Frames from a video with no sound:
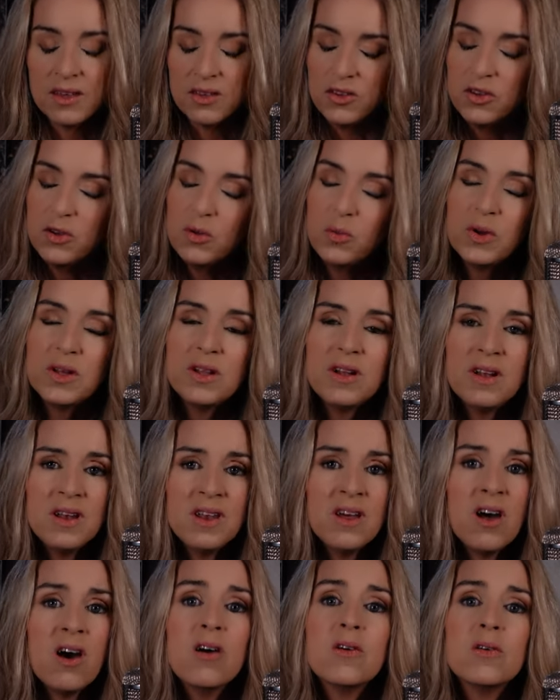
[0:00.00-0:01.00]
You will
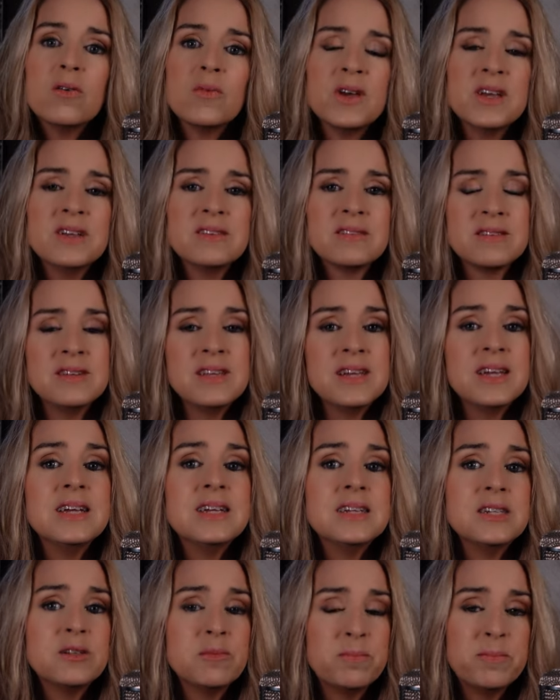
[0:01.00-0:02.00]
always
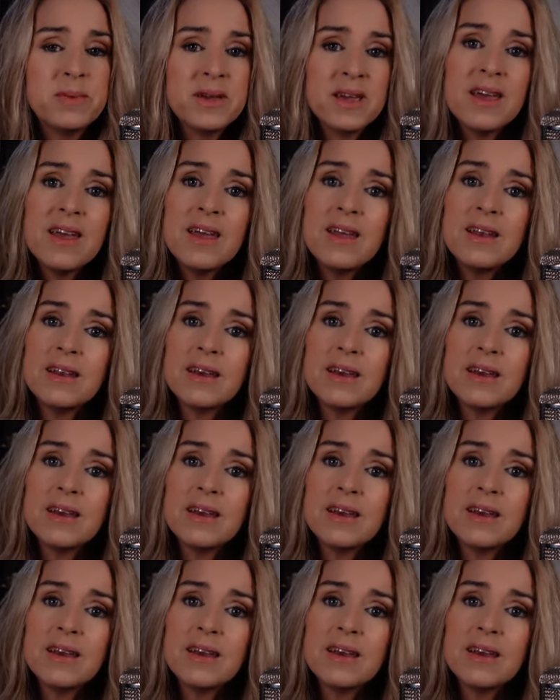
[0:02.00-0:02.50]
need to bend,